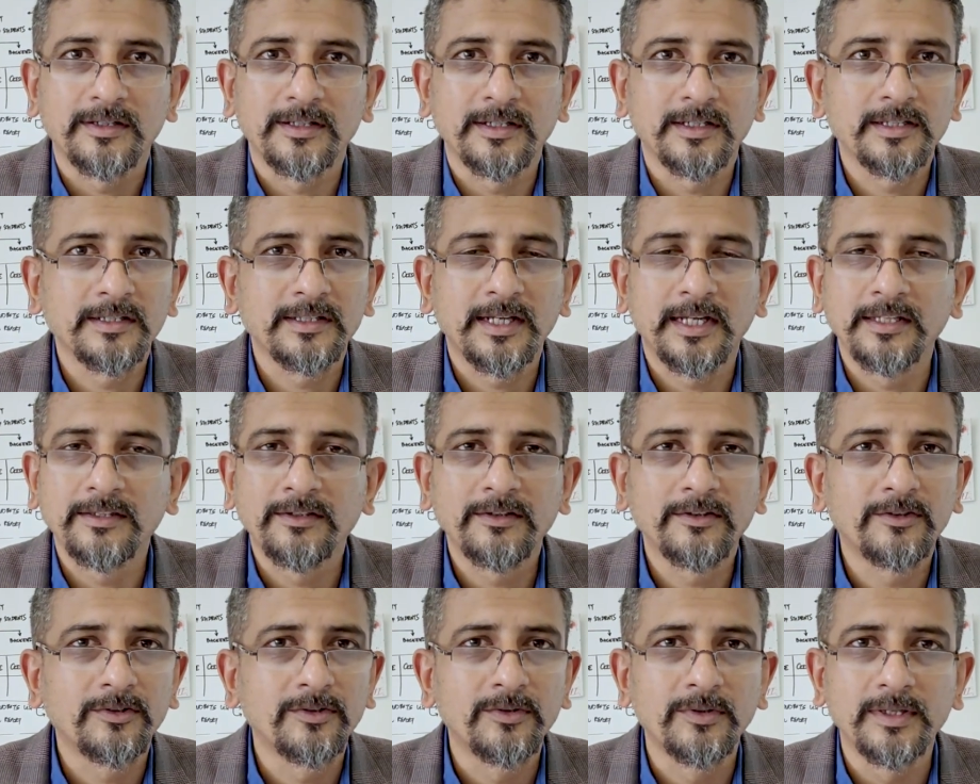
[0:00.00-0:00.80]
It is
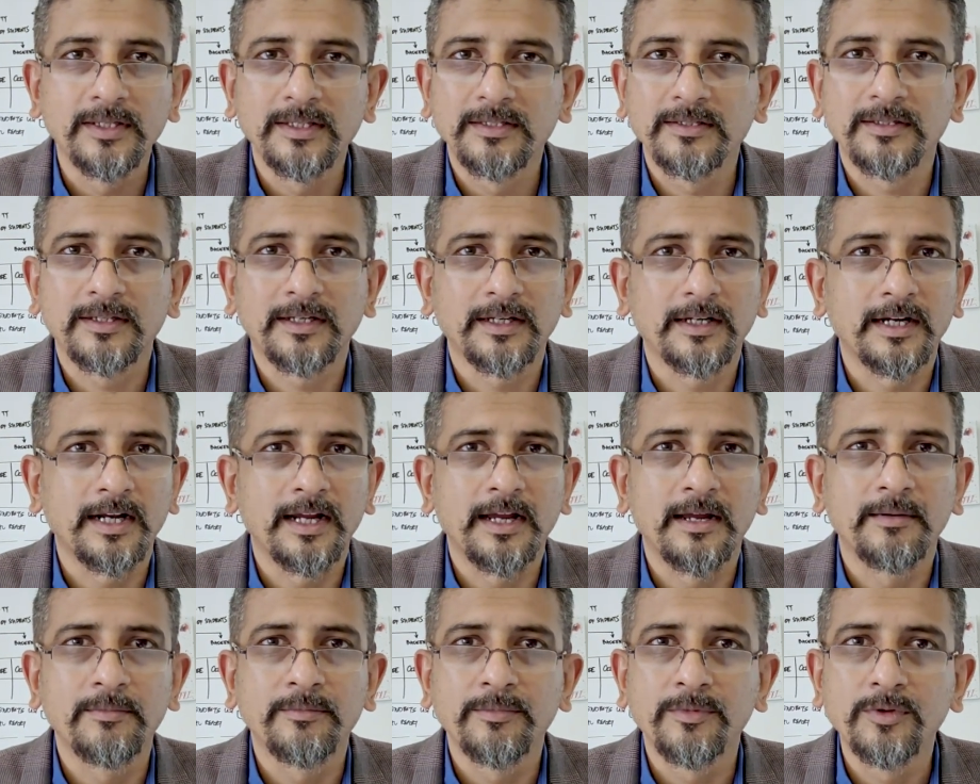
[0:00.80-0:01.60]
either through
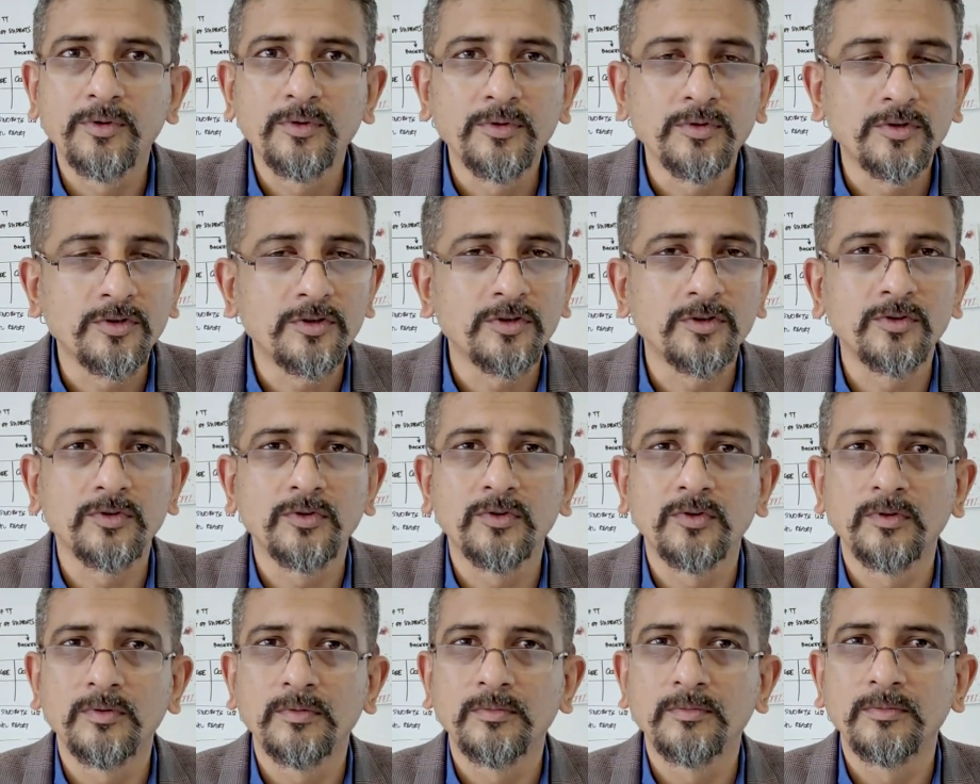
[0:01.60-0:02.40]
Instagram,
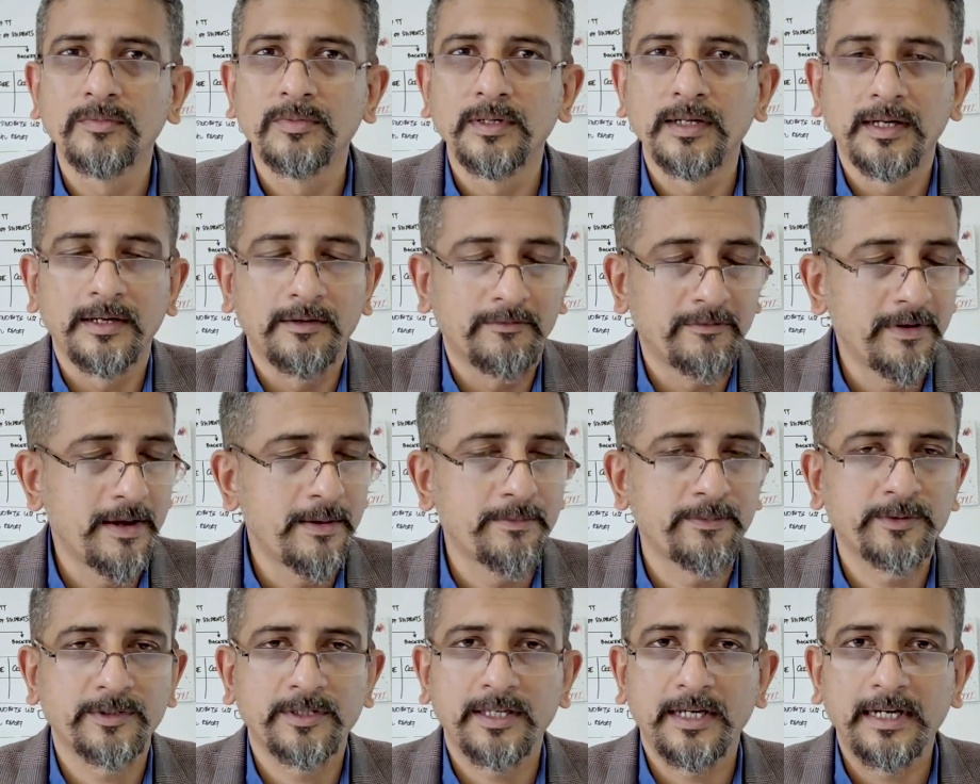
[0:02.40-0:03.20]
YouTube,
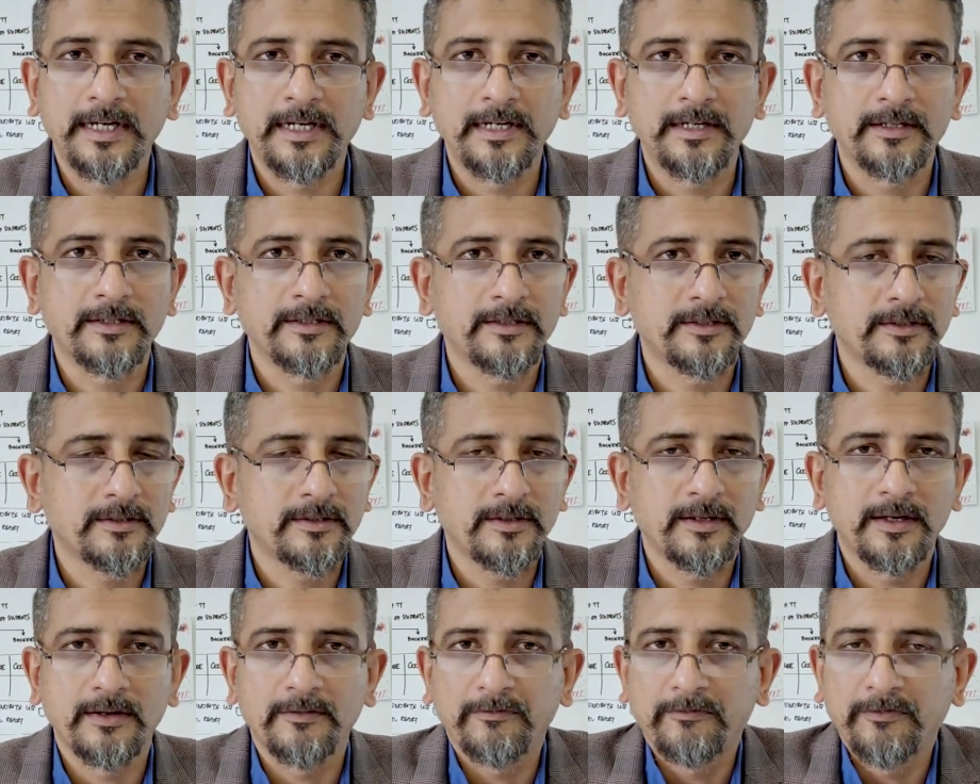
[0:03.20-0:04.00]
websites,
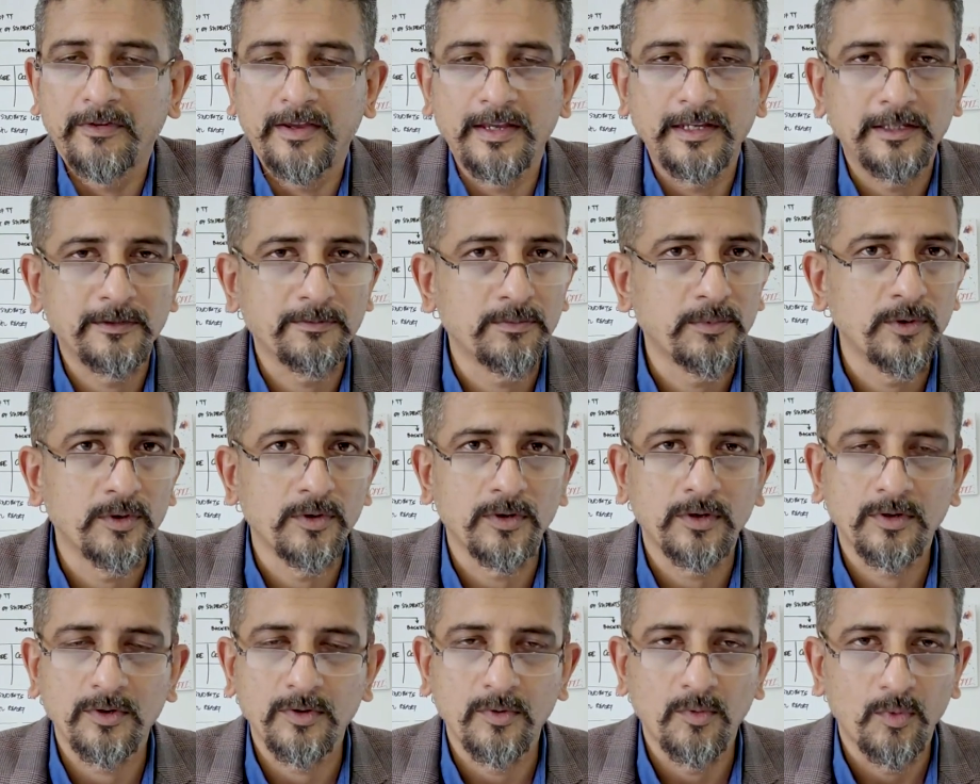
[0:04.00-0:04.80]

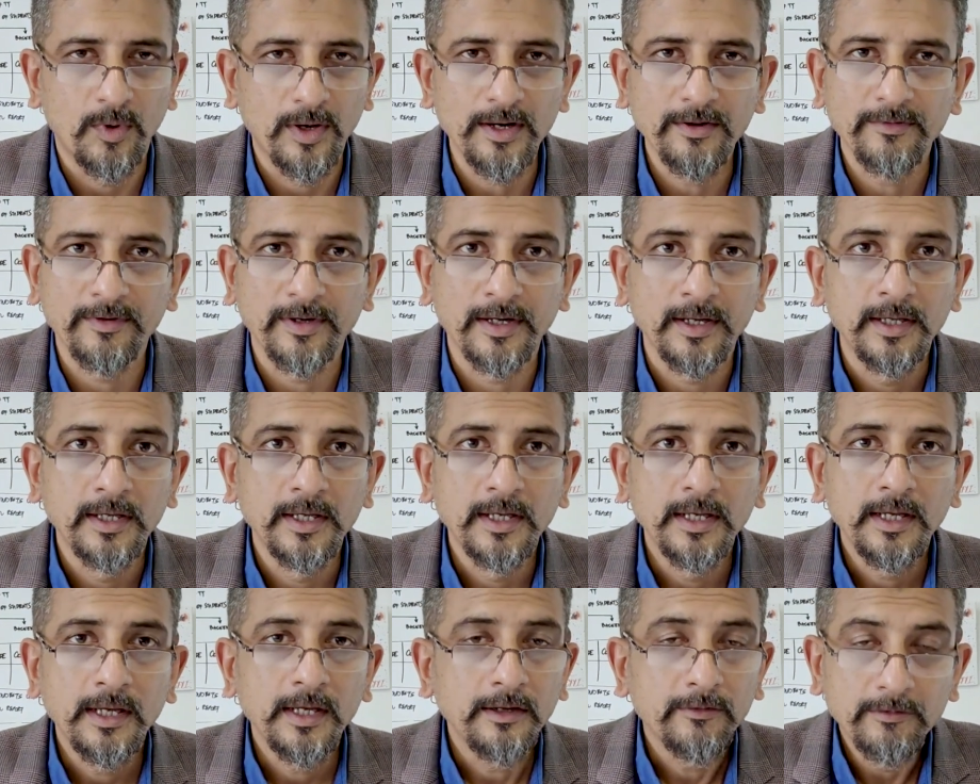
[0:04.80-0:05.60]
Facebook, whatever,
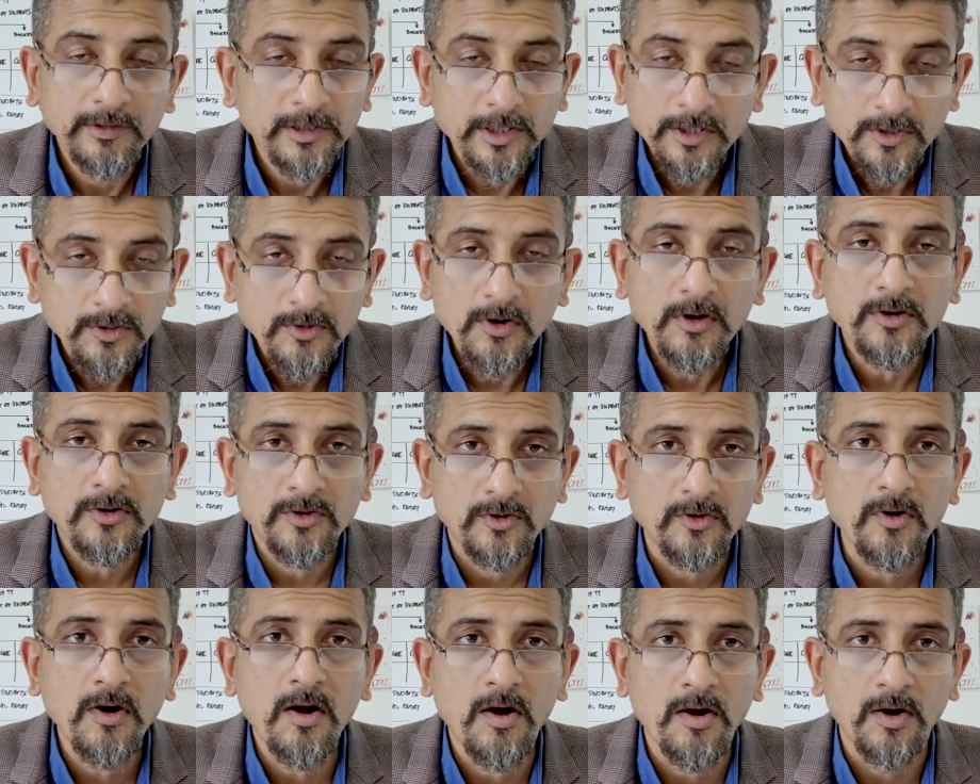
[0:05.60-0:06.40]
which is
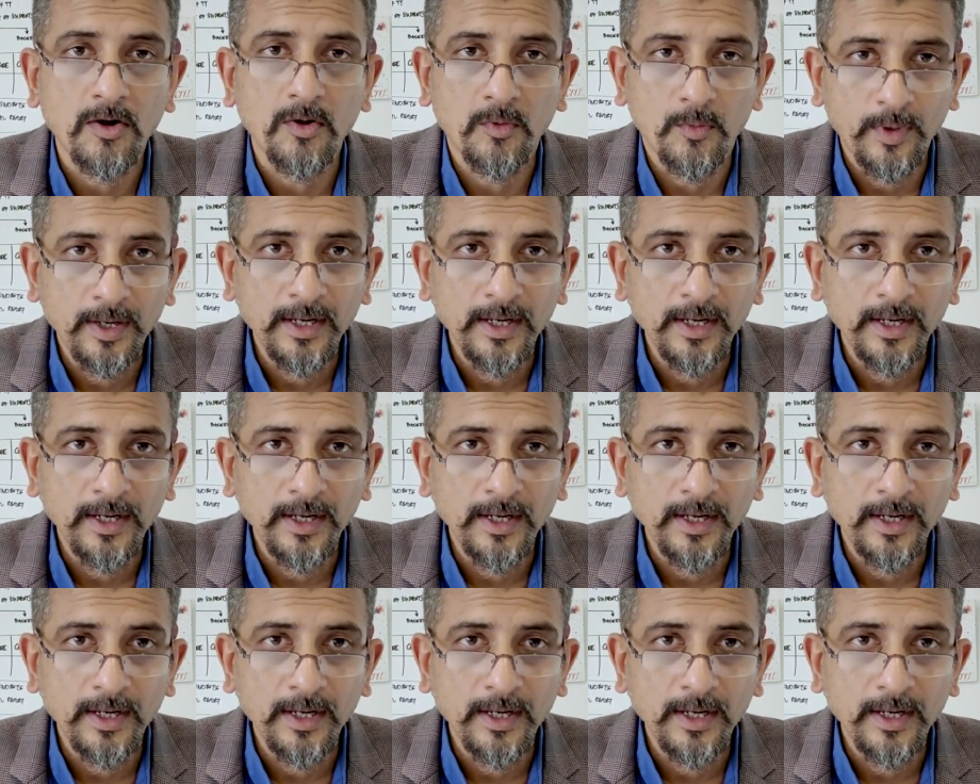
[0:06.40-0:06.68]
not wrong.